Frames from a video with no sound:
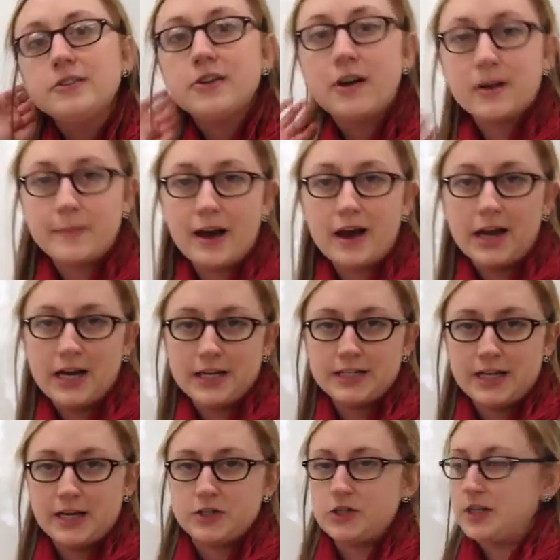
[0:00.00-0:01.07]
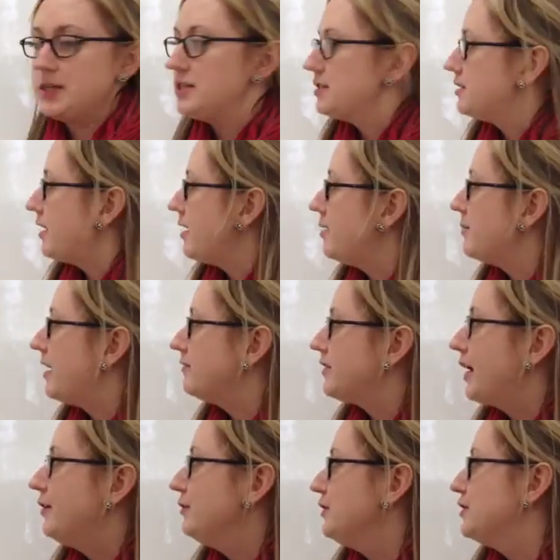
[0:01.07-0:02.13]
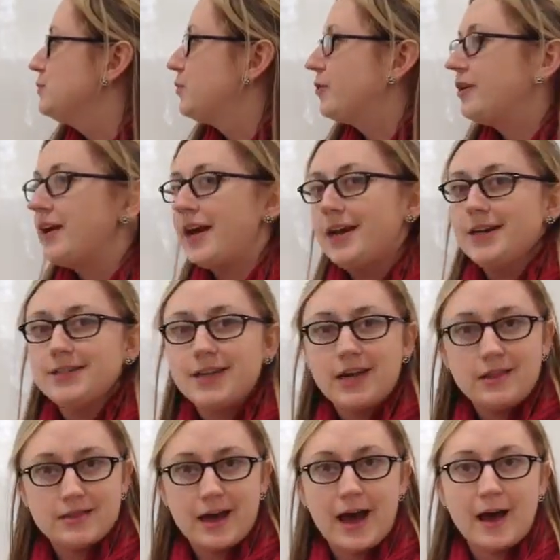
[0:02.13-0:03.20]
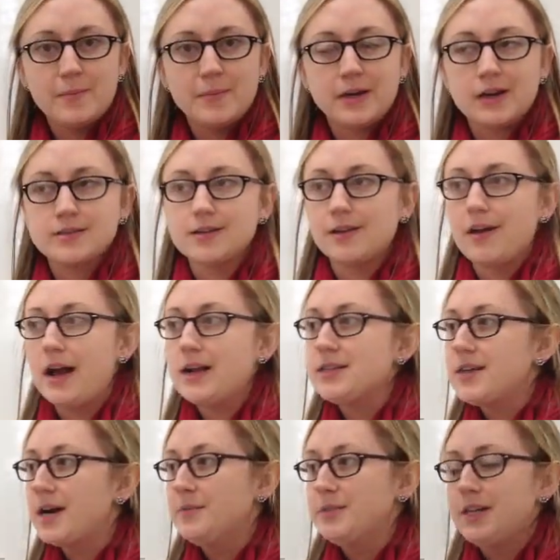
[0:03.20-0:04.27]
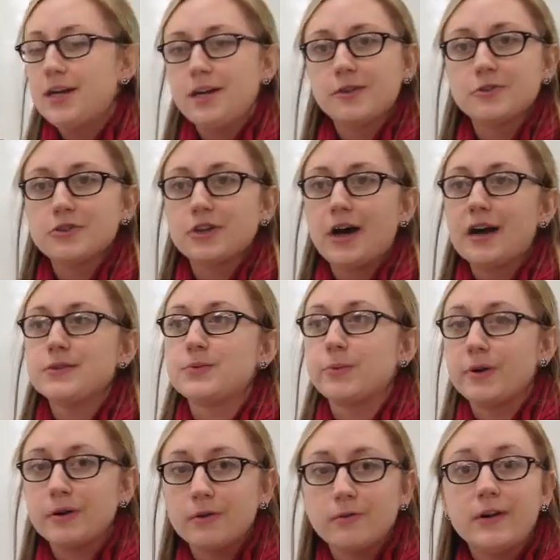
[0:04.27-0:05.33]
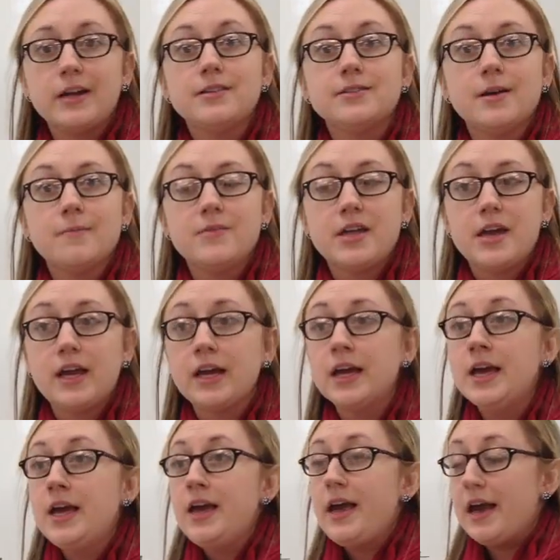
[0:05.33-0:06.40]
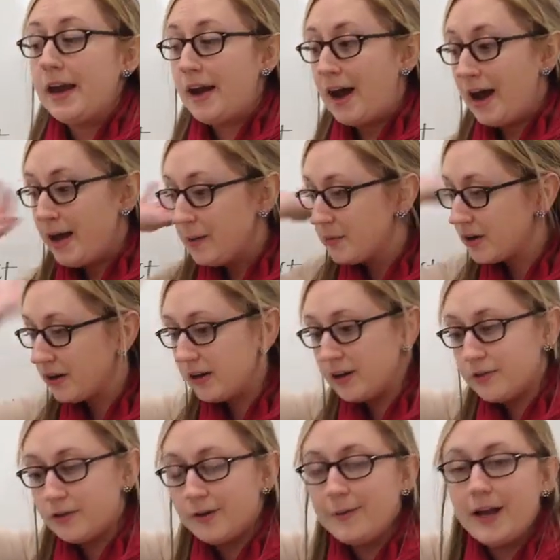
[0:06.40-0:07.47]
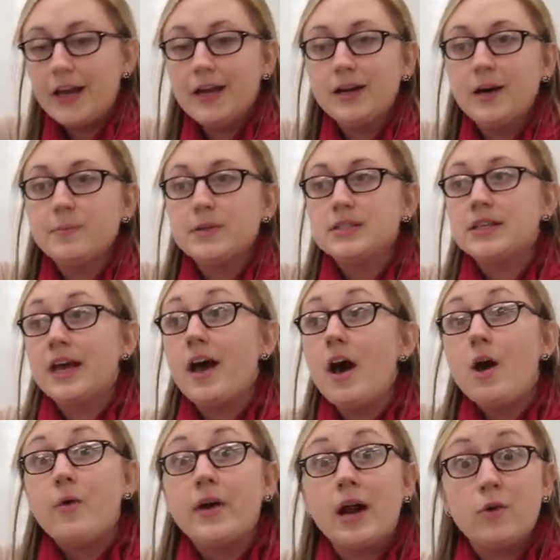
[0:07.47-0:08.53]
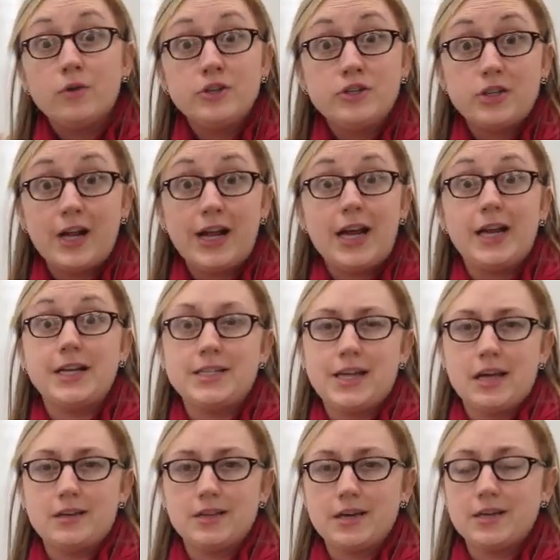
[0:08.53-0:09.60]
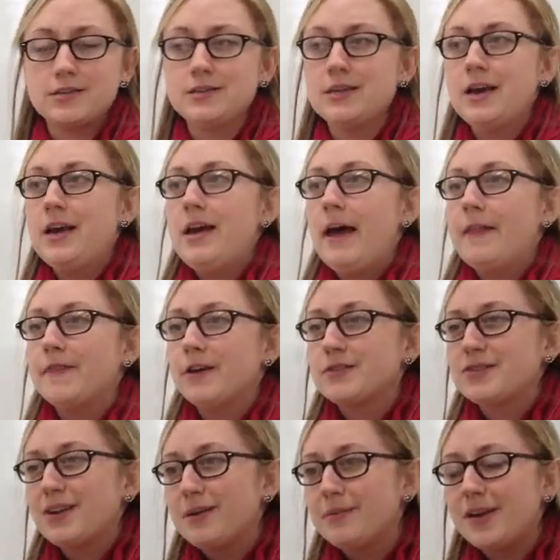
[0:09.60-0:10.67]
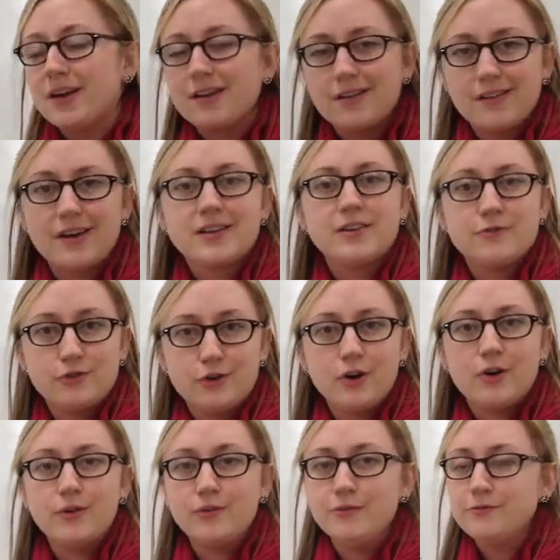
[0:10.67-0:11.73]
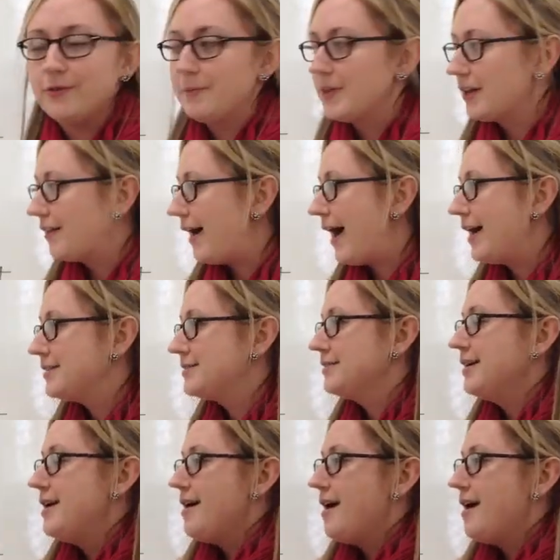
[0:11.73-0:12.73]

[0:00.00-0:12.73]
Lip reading: to talk about annotations. I've titled this board Annotate That because a lot of times in English class we're going to read something and I am going to throw my hand up and say, oh, and I want you to annotate this. And there's going to be a collective groan from the class